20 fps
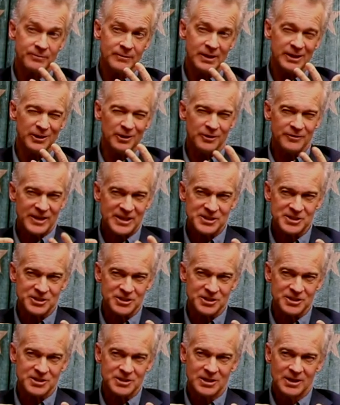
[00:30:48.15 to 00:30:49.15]
You know, that's
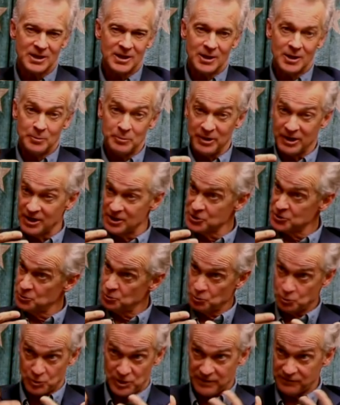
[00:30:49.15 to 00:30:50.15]
just because
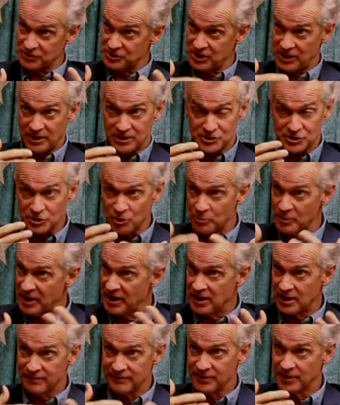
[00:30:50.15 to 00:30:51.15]
we've seen so
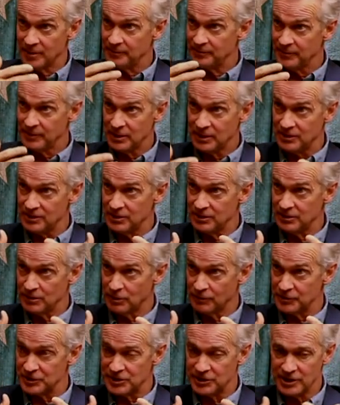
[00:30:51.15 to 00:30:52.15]
many of them in the,
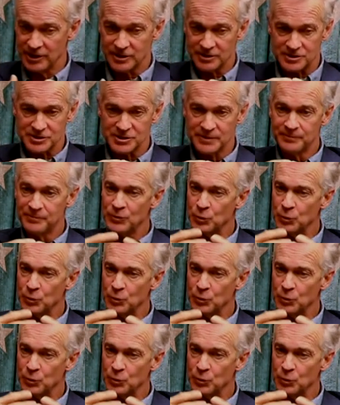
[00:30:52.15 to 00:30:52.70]
over the years.